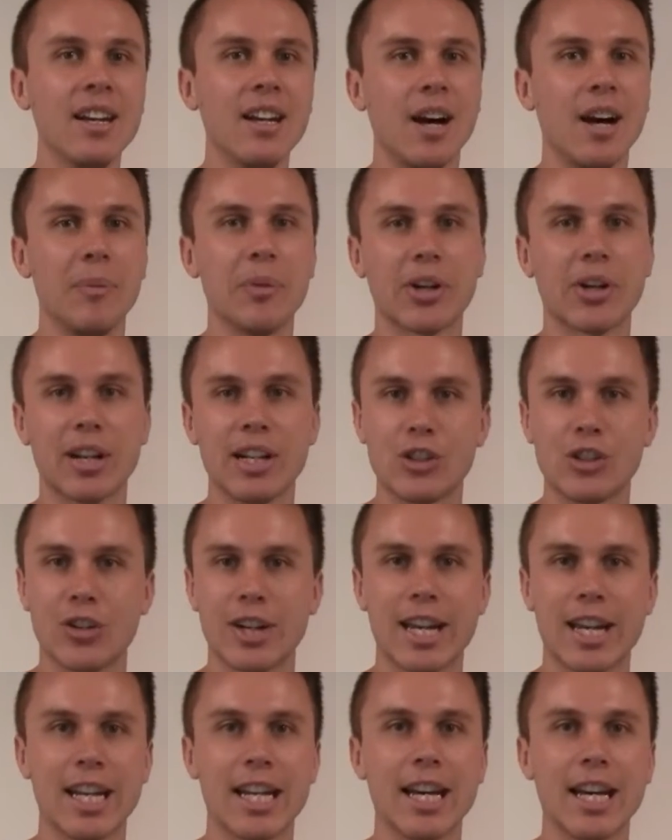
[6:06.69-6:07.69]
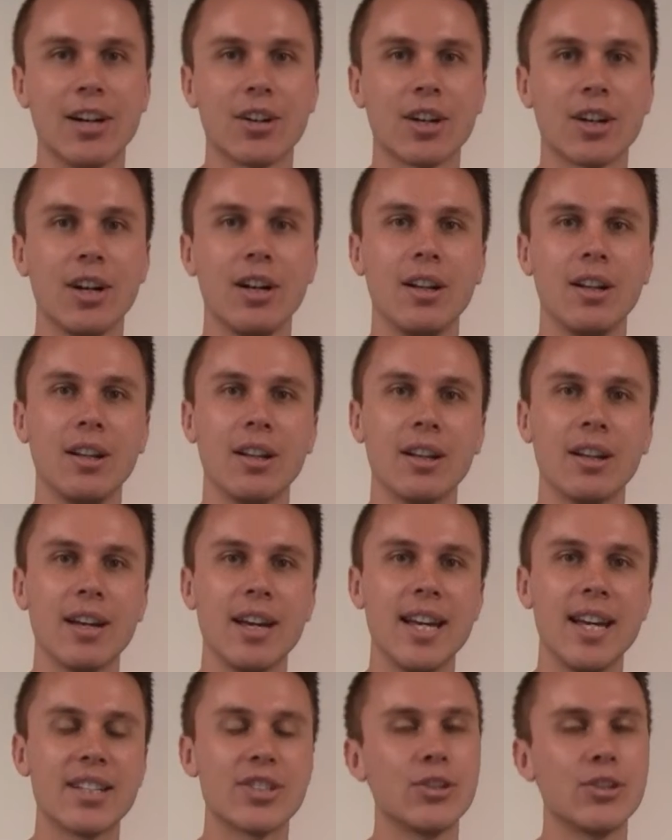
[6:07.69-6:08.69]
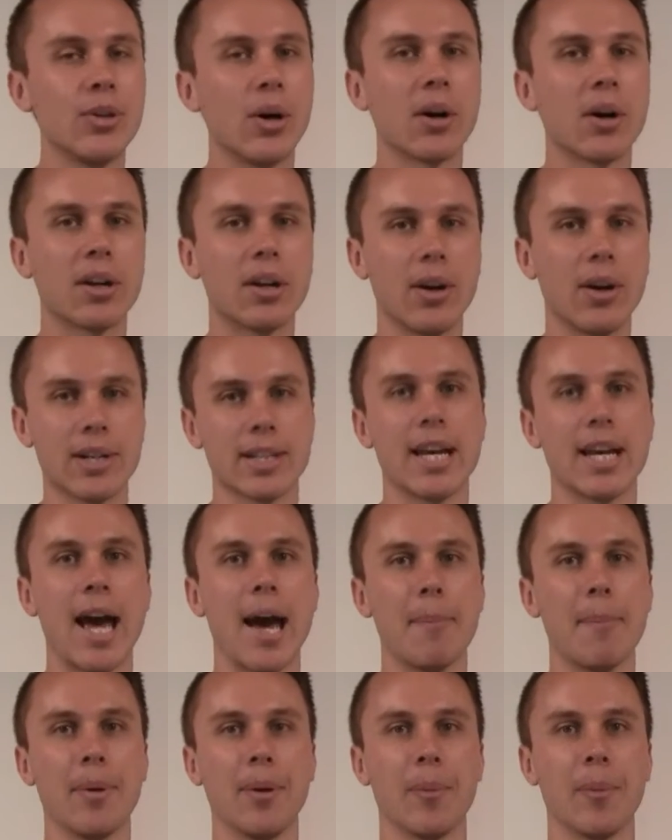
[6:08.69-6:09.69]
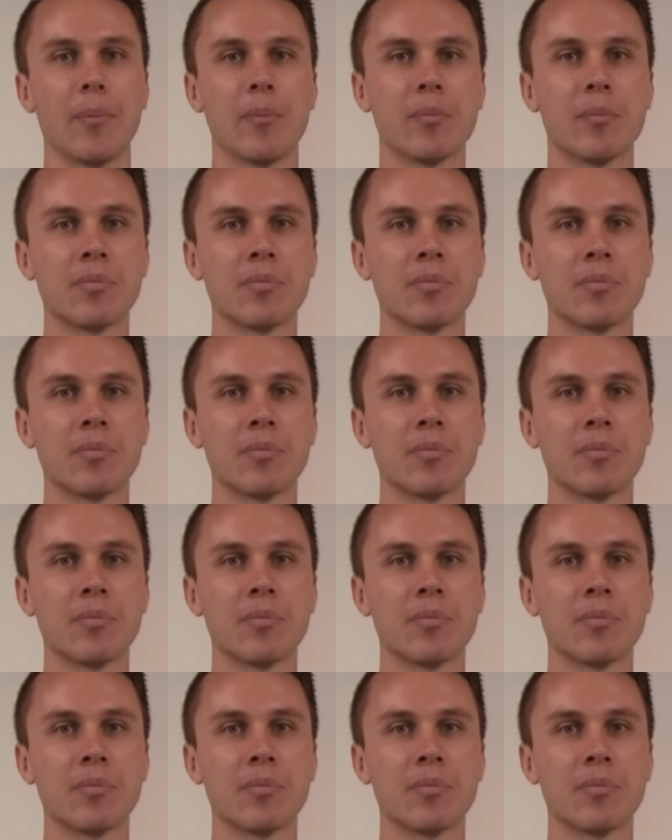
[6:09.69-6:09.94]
I'm not going to drink any alcohol. It's not going to happen.